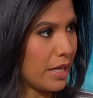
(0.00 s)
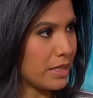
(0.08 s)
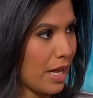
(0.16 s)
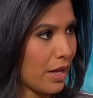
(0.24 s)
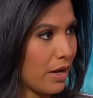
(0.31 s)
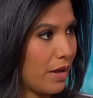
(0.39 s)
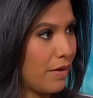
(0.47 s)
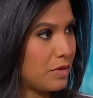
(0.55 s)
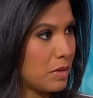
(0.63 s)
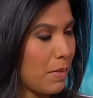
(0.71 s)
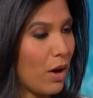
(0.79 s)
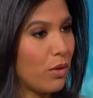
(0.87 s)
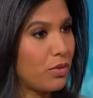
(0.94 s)
executives
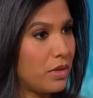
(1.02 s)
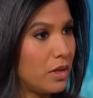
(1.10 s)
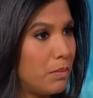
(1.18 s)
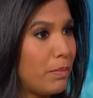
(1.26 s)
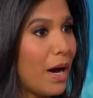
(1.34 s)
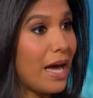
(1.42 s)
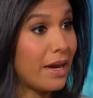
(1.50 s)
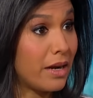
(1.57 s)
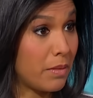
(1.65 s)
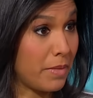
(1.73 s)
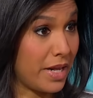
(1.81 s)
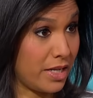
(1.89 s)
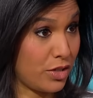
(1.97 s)
about the Biden
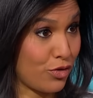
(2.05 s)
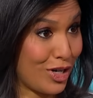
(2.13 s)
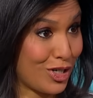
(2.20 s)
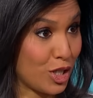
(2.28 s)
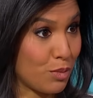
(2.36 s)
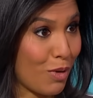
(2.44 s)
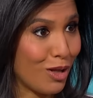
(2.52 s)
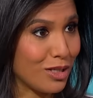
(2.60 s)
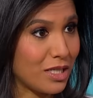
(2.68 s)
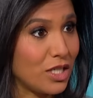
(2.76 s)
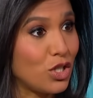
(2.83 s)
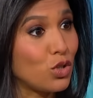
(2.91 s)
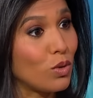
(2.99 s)
administration's
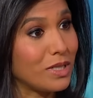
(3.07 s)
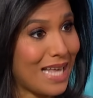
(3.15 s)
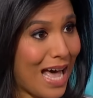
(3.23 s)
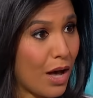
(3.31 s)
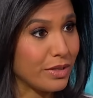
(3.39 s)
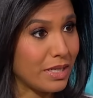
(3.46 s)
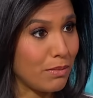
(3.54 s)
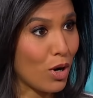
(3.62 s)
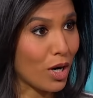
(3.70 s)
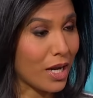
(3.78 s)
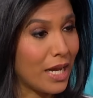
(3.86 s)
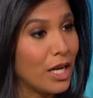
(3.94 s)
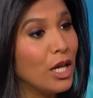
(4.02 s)
policies towards the housing
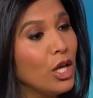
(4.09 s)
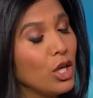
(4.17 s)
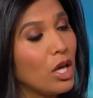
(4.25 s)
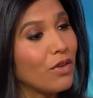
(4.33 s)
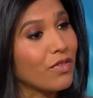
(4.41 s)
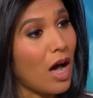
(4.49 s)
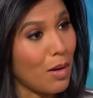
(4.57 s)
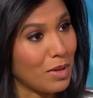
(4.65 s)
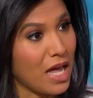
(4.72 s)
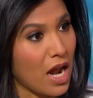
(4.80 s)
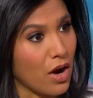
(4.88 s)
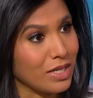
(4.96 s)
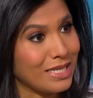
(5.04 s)
market. You have
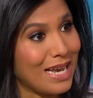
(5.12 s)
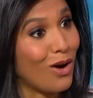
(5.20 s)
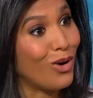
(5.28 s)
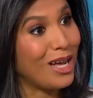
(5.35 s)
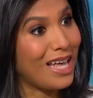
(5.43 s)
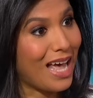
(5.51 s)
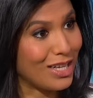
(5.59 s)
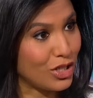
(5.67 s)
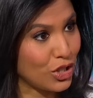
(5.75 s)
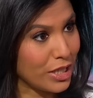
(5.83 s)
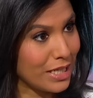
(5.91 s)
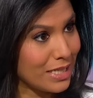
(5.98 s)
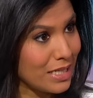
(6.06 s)
Kamala Harris now, as
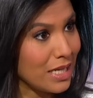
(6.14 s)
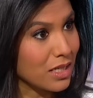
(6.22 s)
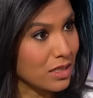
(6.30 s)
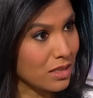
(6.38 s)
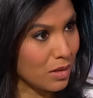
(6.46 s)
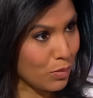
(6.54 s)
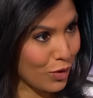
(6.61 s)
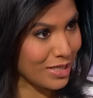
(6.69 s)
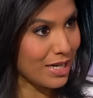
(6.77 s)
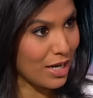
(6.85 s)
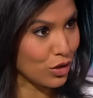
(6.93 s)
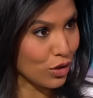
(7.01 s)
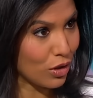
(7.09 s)
she seeks the
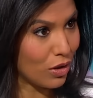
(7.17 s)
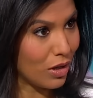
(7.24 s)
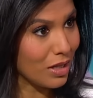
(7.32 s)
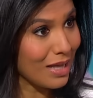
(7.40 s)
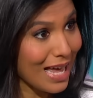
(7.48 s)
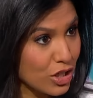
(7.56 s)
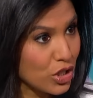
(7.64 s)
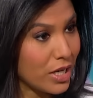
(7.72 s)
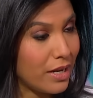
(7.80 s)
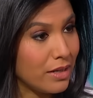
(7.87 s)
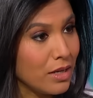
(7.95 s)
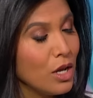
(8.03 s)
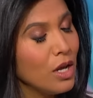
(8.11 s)
presidential
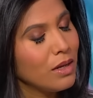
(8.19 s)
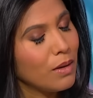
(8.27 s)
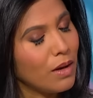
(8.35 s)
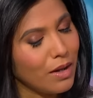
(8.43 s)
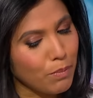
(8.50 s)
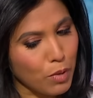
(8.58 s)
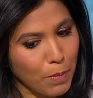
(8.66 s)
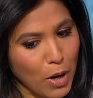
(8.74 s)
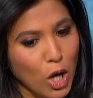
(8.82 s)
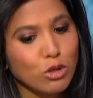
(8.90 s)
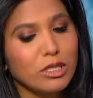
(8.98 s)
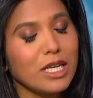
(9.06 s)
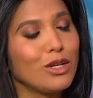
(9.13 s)
election, uh,
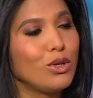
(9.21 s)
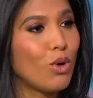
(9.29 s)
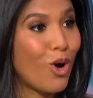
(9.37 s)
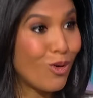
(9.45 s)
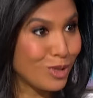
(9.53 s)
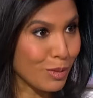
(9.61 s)
proposing new home